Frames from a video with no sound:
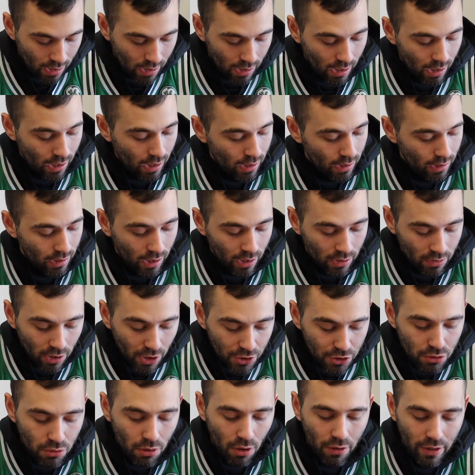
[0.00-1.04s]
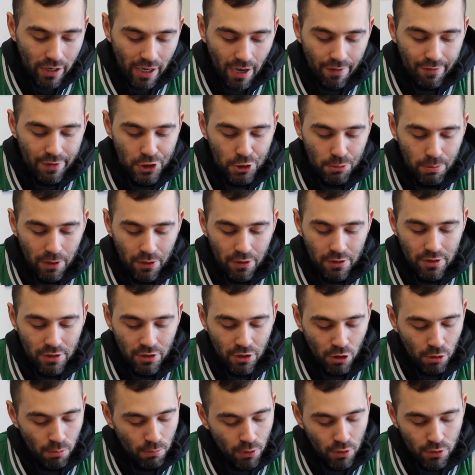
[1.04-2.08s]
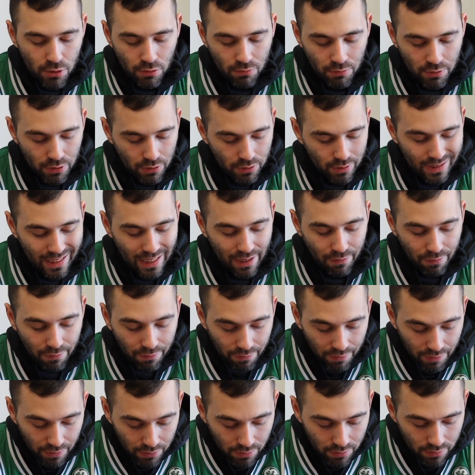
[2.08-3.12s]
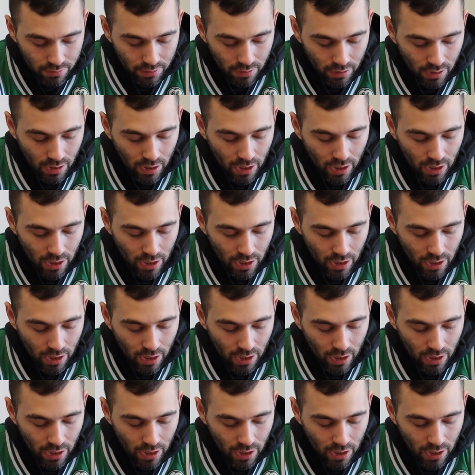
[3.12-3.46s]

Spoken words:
Unless you already have experience in the commercial real estate field,